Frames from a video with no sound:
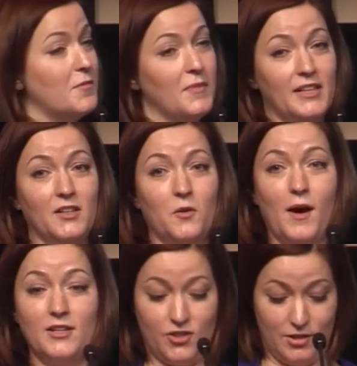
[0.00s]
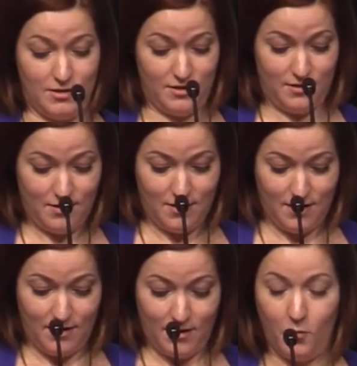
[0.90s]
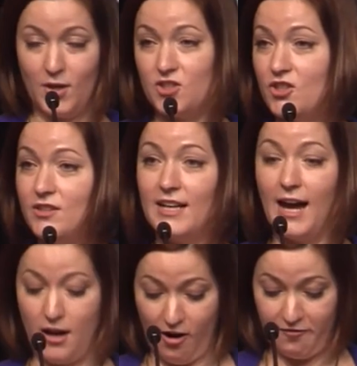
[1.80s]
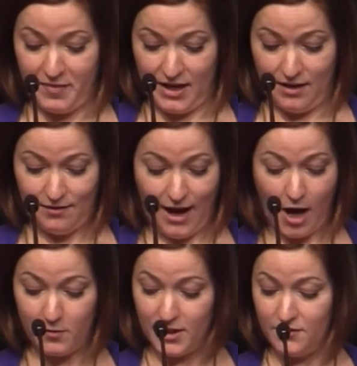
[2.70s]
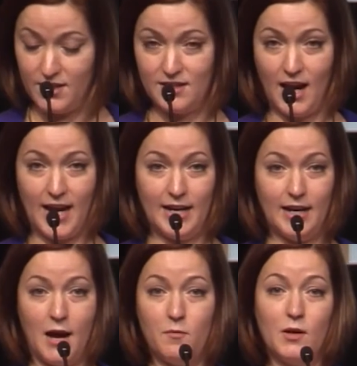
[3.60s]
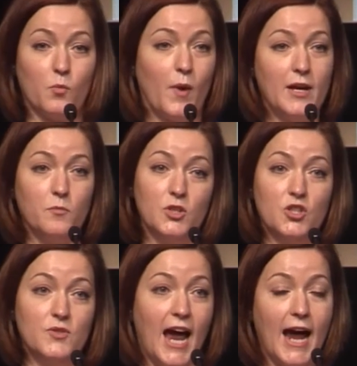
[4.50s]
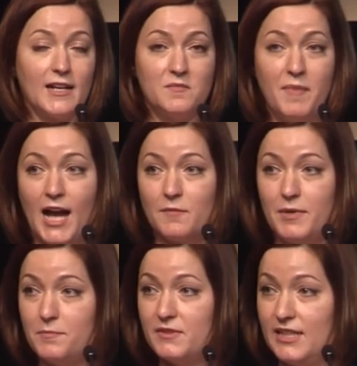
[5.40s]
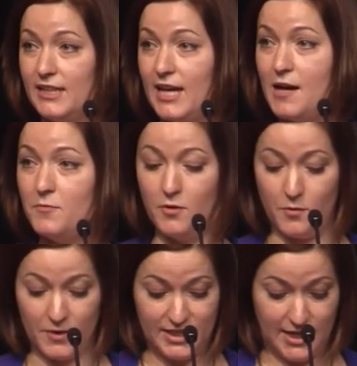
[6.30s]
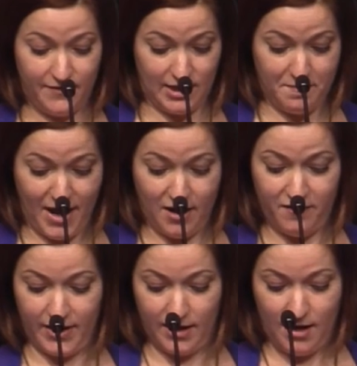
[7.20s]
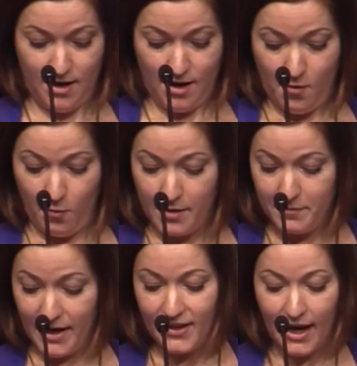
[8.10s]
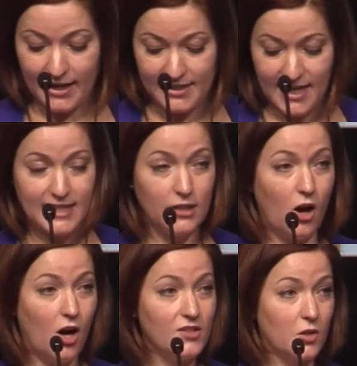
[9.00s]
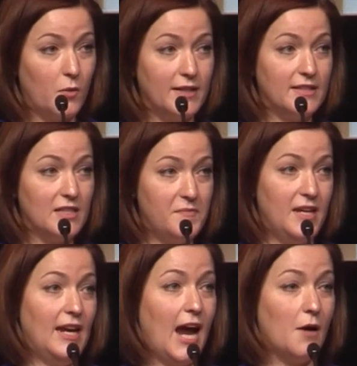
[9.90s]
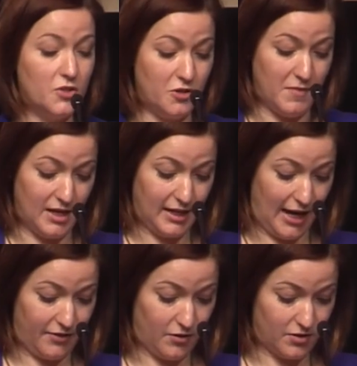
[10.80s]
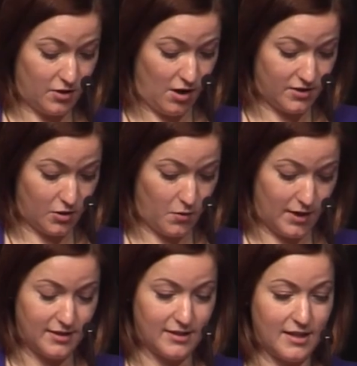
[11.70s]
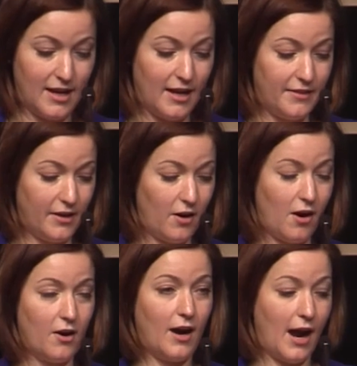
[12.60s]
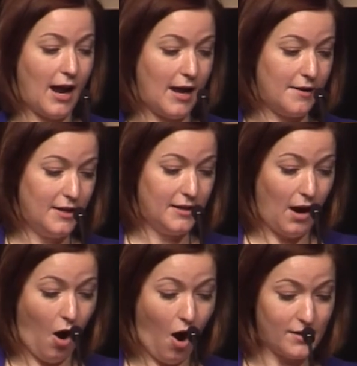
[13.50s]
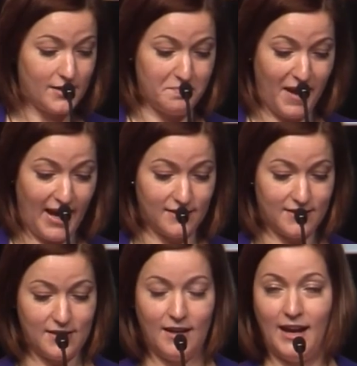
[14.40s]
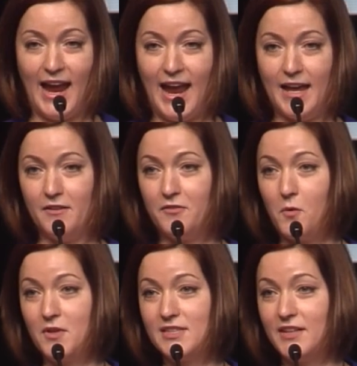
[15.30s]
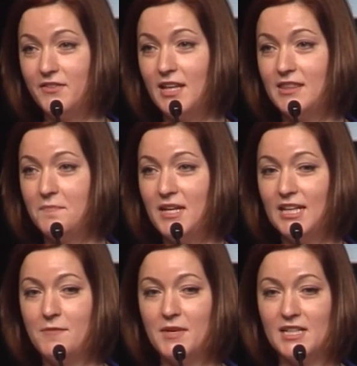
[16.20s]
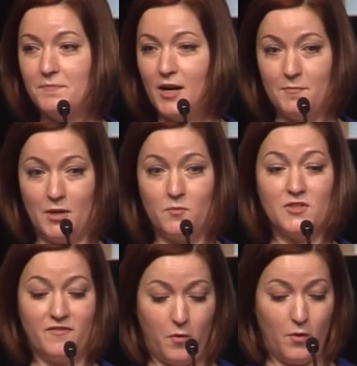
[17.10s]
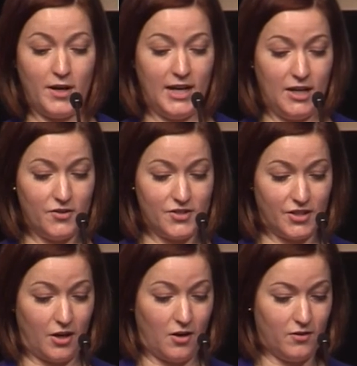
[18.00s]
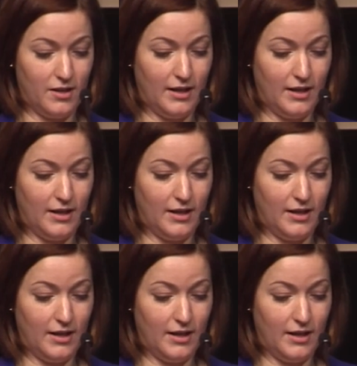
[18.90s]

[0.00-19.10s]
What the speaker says: a million questions. What should the cutoff be? How would you design it? At what rate would you tax back people's income who are receiving the benefit? What might the unintended consequences be? How would you mitigate those consequences? There are hot debates. And of course, given that the MINCOME experiment was 40 years ago,